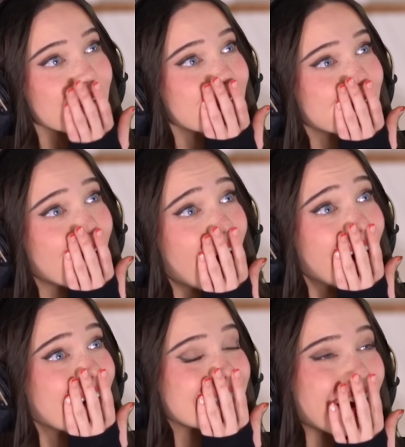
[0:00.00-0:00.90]
it
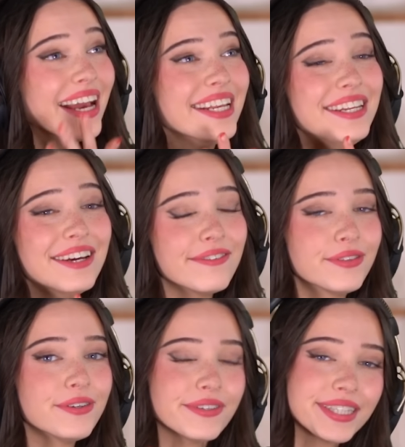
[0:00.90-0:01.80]
worked! I
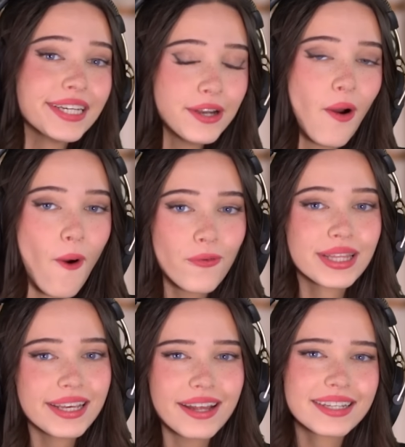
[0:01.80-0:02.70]
love dogs that can
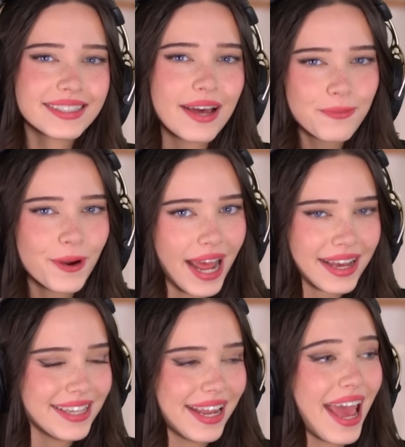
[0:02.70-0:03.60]
only understand one
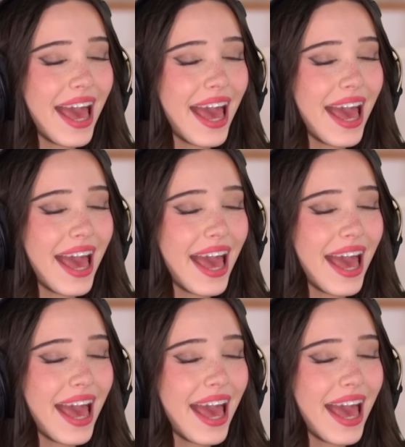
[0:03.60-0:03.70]
accent.